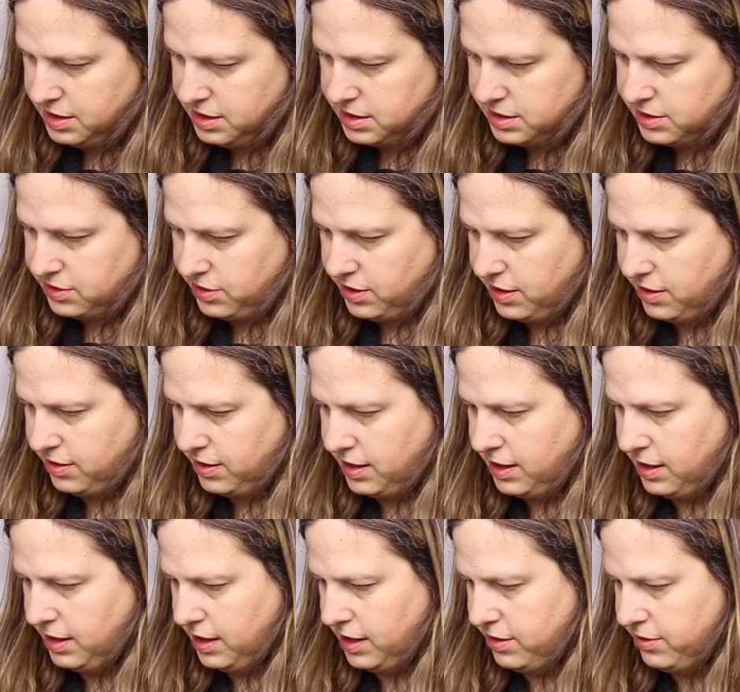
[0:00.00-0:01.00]
So now the
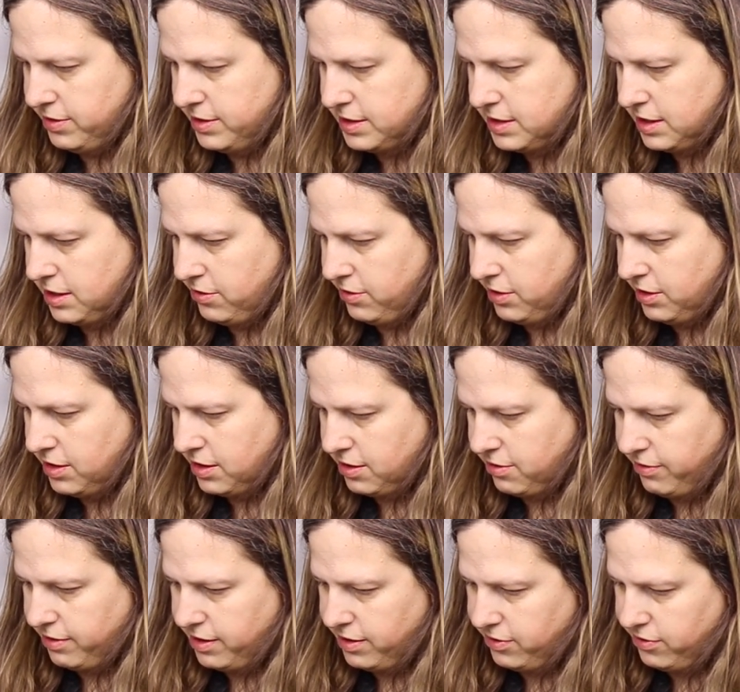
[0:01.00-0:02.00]
yellow is going to the
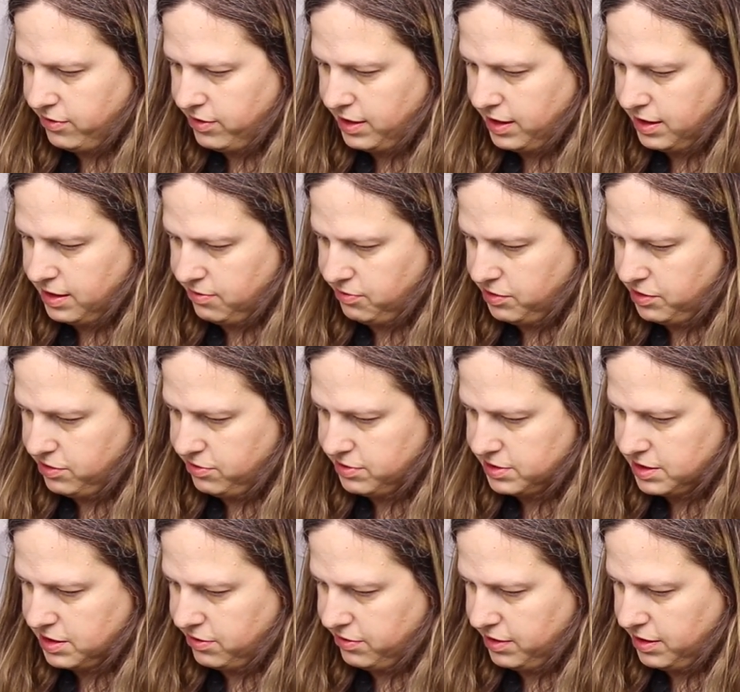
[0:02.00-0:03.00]
ground and the blue
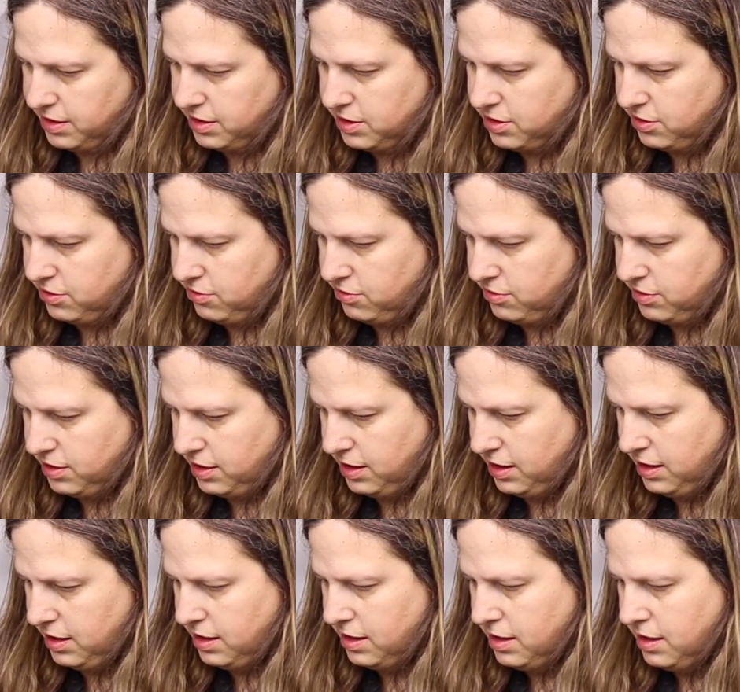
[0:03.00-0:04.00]
is going to
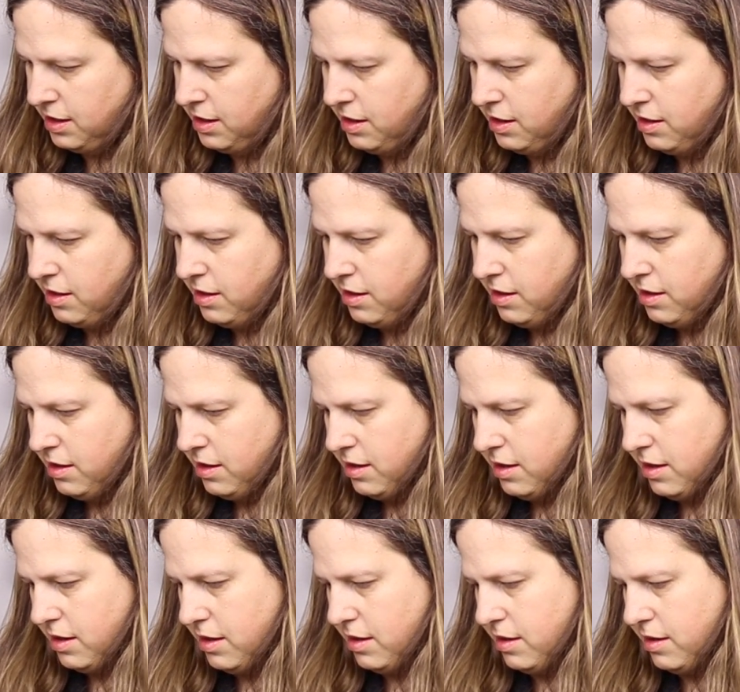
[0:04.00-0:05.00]
the
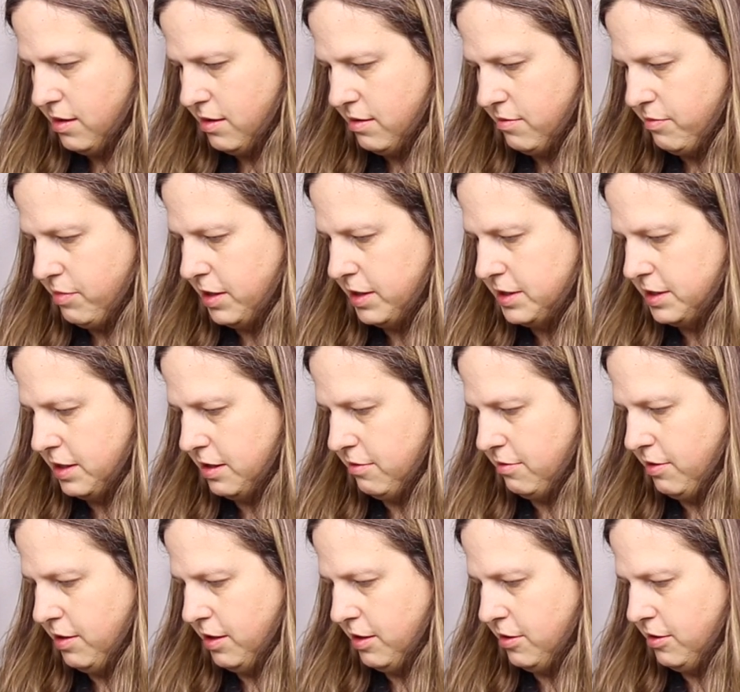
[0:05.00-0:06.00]
positive
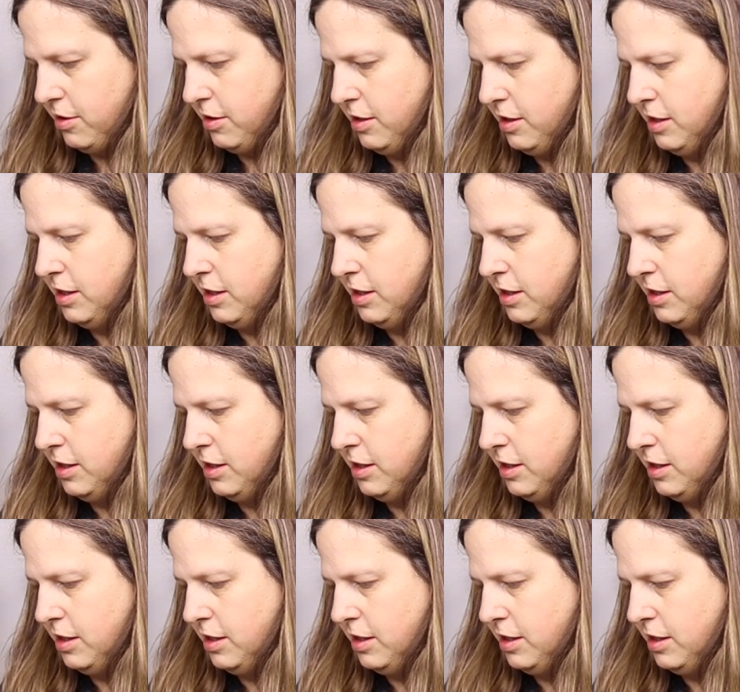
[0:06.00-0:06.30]
here.